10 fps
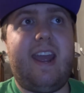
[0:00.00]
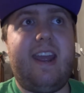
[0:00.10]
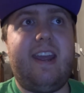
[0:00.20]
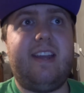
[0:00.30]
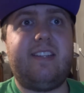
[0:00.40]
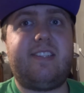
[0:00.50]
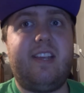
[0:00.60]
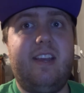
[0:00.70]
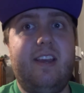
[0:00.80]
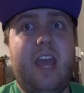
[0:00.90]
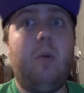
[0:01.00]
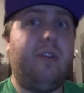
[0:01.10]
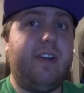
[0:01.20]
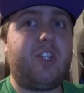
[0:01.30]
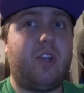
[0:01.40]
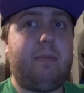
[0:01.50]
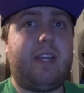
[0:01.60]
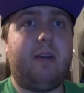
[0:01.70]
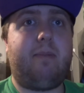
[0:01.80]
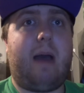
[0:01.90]
and it would eventually
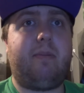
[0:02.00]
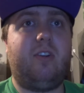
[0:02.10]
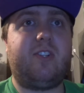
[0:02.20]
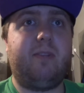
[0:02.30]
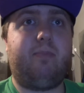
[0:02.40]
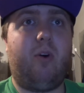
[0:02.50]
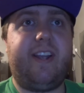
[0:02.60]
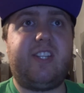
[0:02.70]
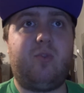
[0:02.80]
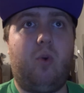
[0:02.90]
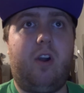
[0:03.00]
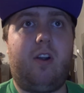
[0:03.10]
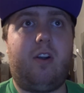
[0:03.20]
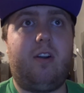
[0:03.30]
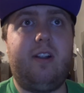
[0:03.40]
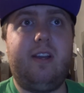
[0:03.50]
become popular to the point where